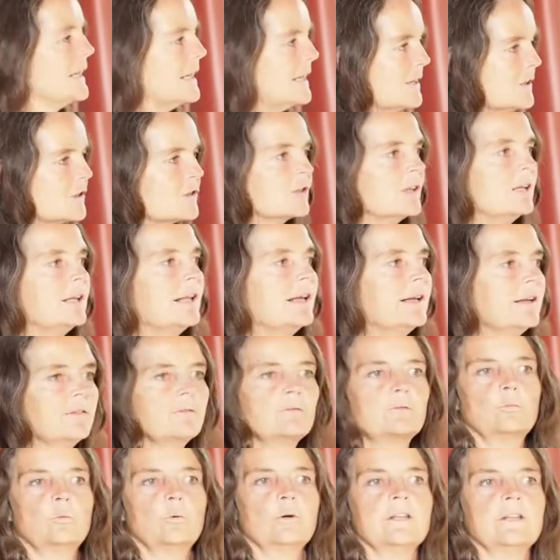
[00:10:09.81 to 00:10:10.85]
into
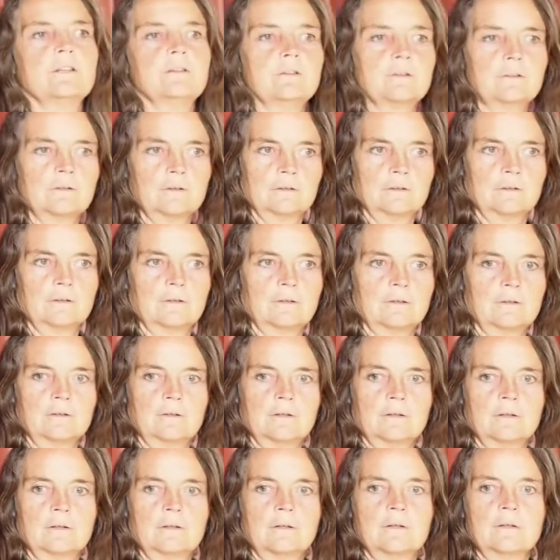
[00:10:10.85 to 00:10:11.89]
life with.
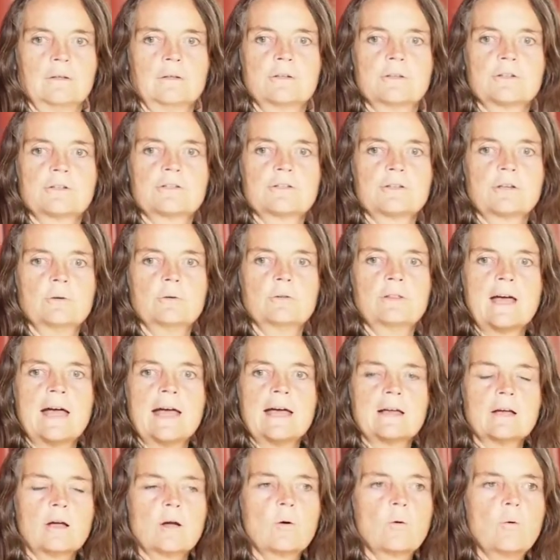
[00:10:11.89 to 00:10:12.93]
So
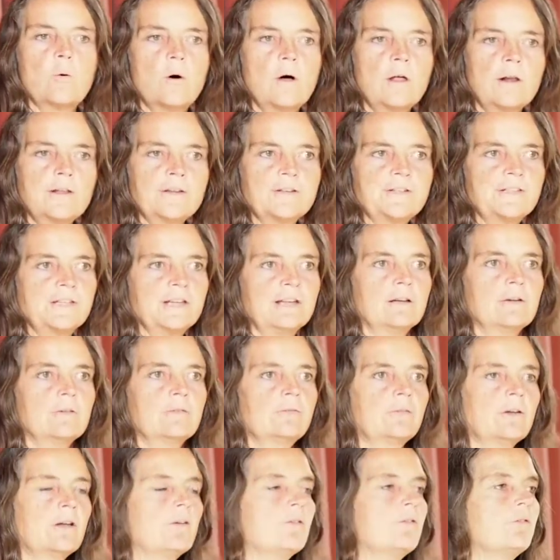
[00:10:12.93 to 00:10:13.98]
that quality of
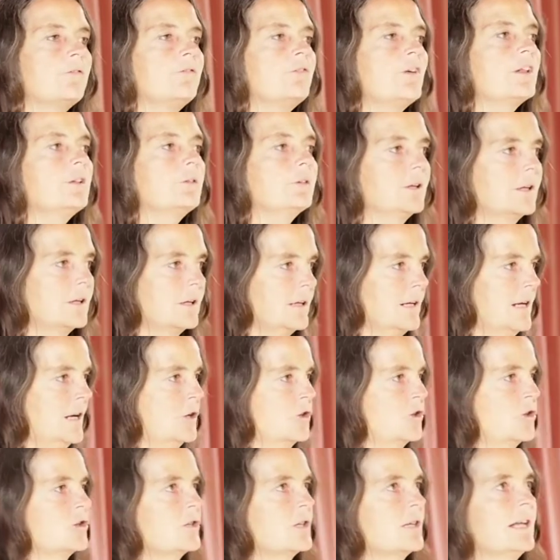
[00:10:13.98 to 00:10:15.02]
felt
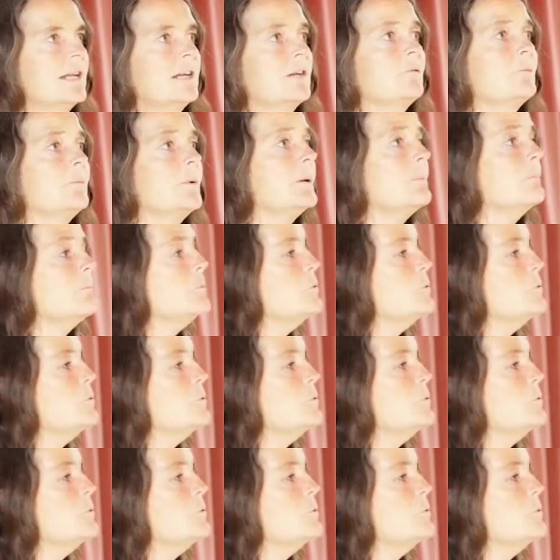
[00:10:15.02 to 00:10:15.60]
connection to life, of being